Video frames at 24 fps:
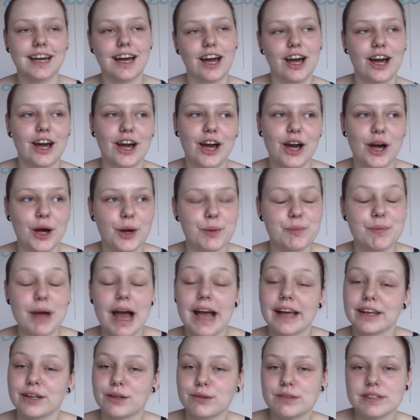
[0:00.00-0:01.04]
I
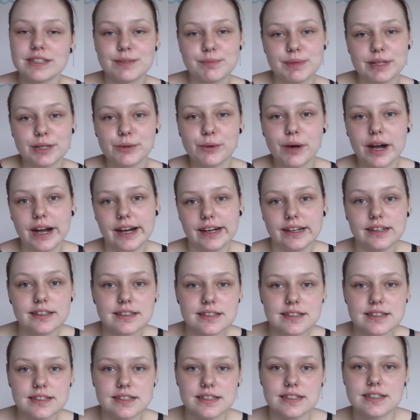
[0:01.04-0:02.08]
know it's been a while
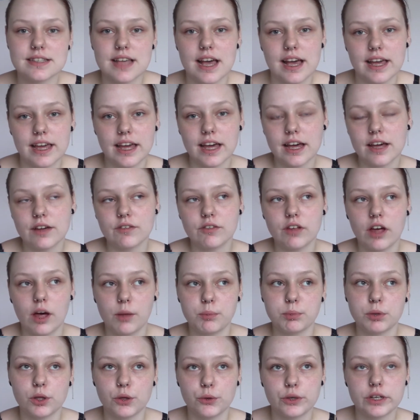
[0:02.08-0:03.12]
since I have
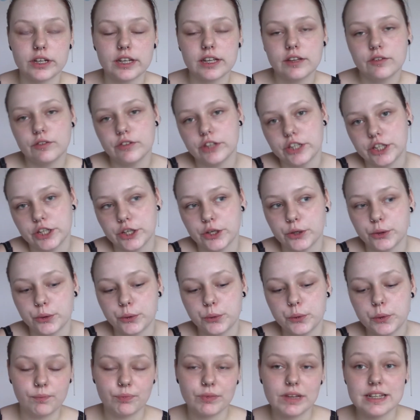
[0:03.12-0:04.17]
uploaded a
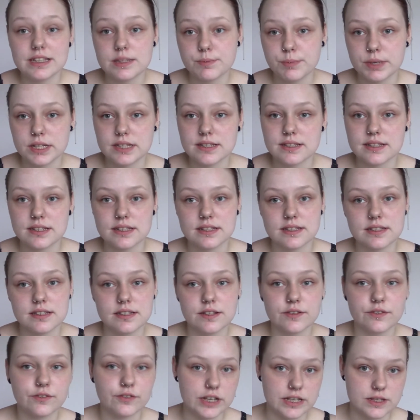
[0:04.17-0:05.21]
video. It's been since the
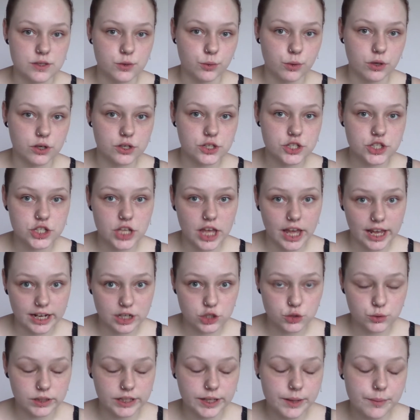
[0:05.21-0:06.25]
Face Awards
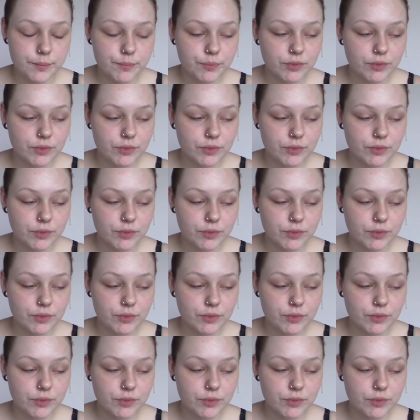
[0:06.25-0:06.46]
actually.